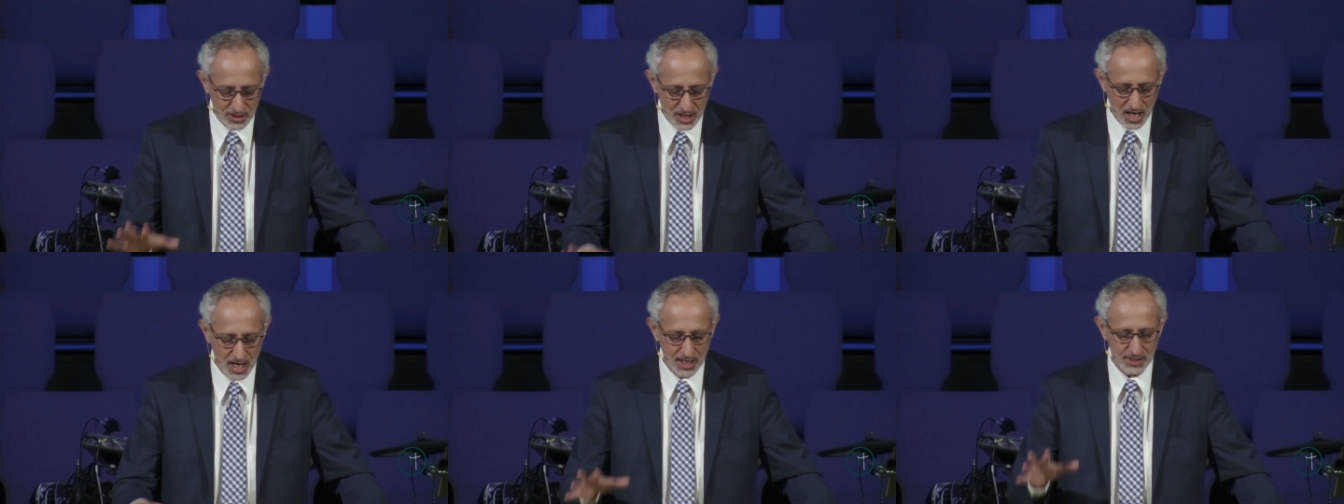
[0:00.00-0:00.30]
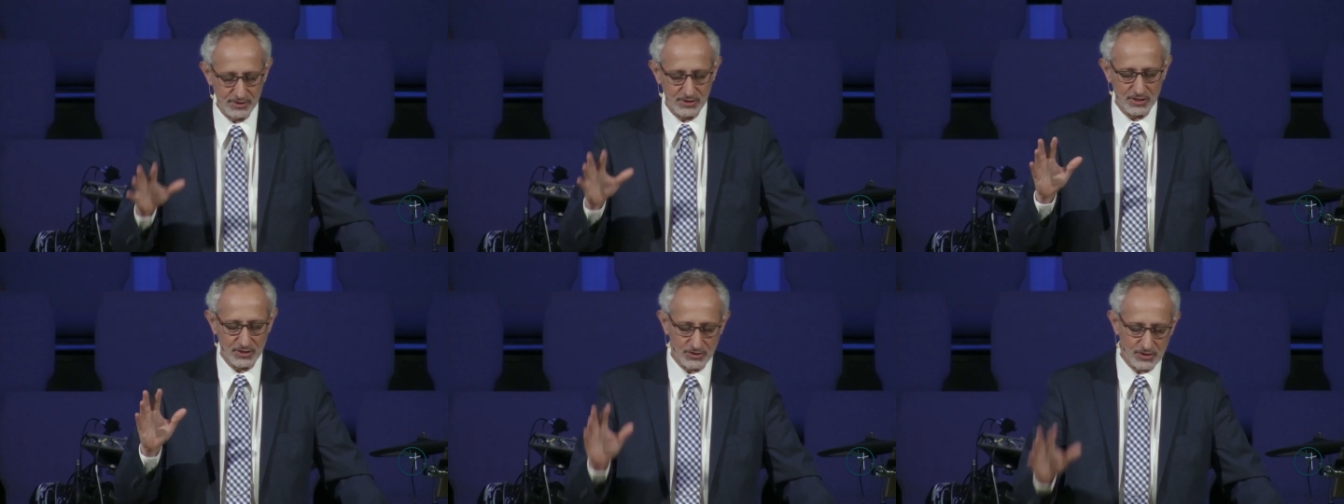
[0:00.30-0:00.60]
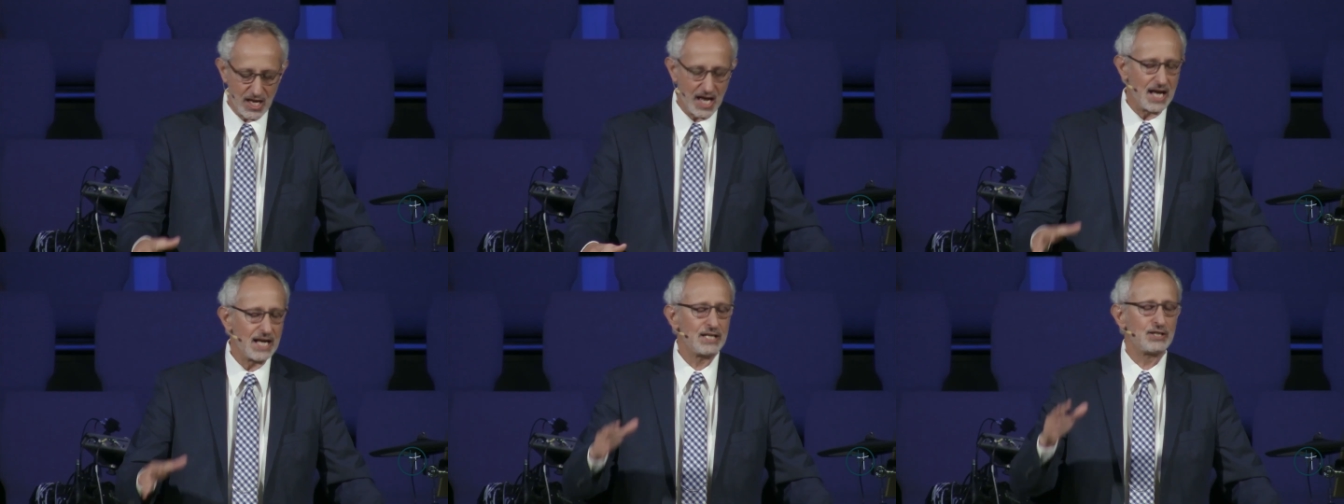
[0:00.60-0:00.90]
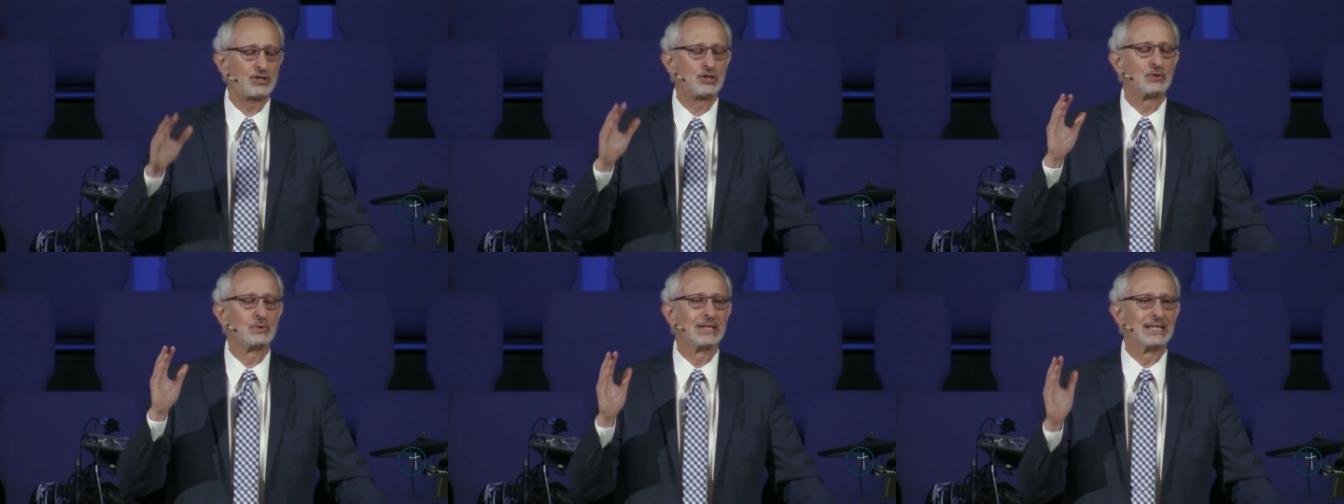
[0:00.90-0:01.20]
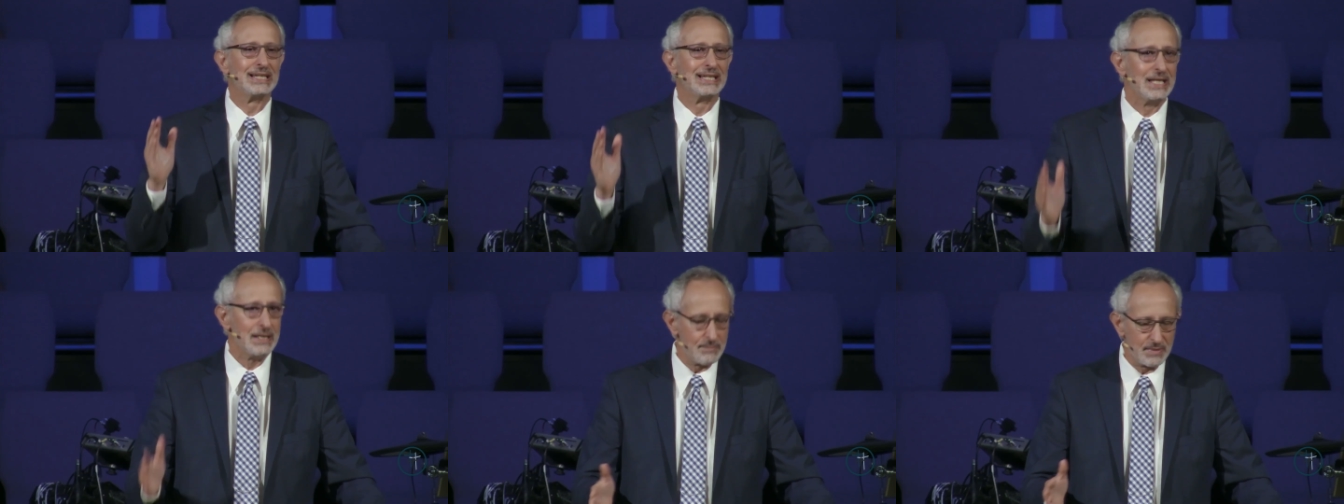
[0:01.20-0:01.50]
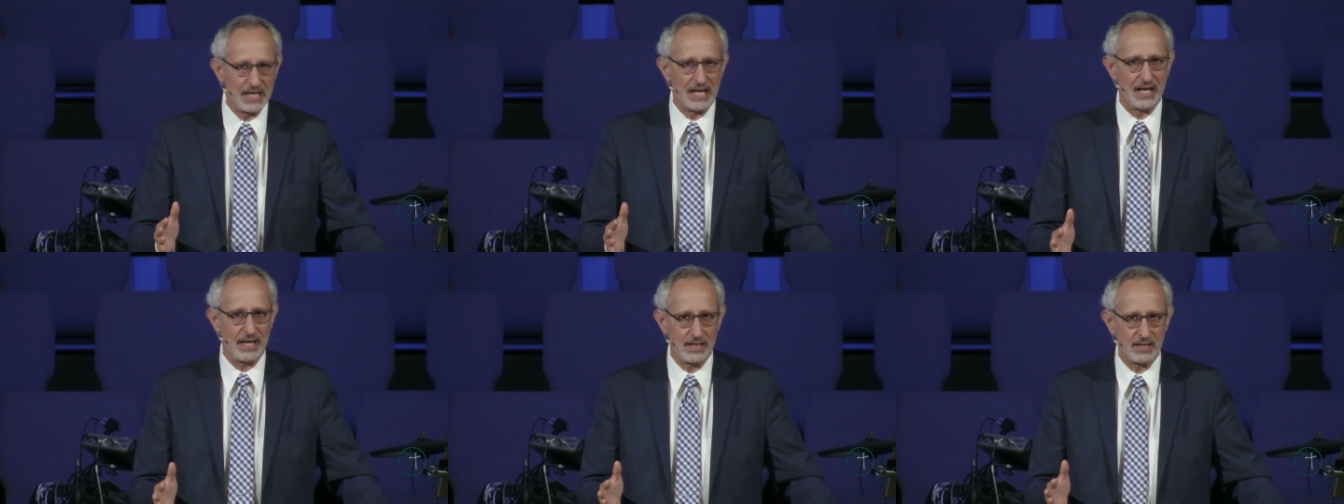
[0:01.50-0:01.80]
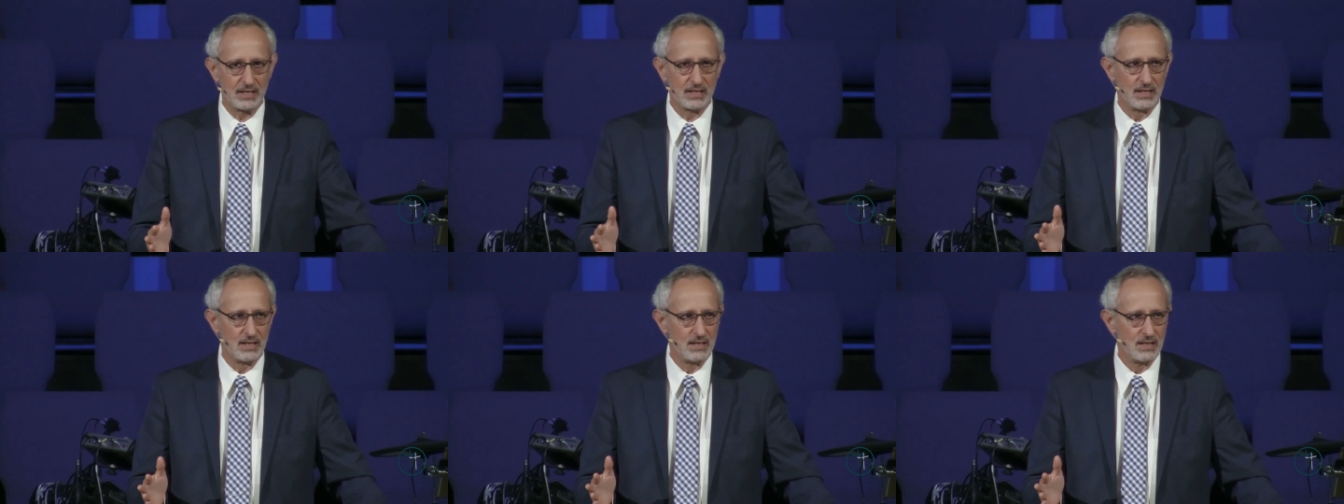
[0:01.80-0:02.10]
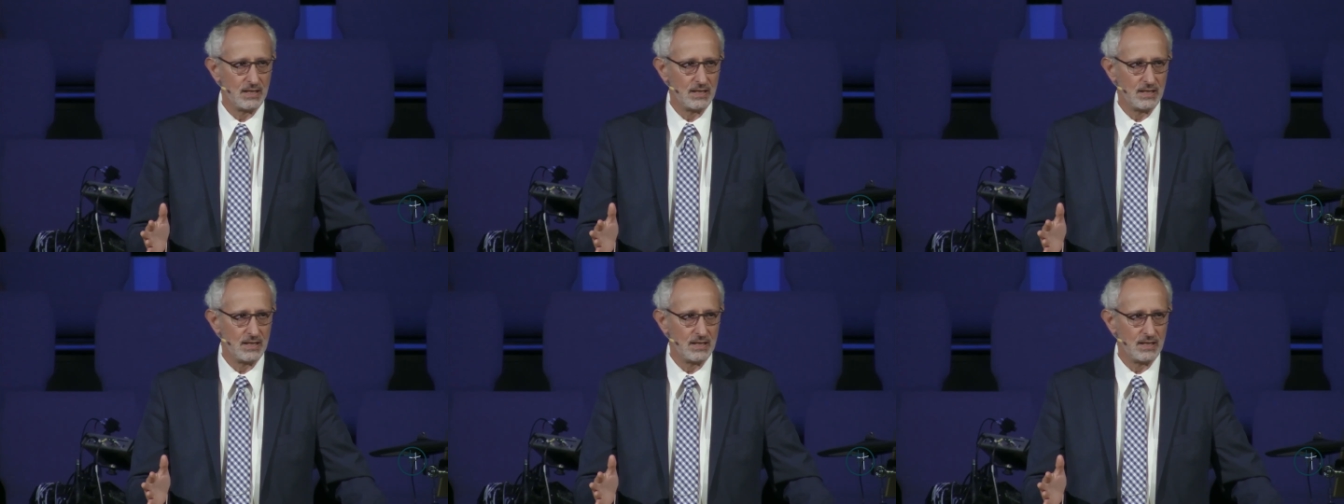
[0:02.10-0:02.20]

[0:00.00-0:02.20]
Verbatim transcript: God designed to eliminate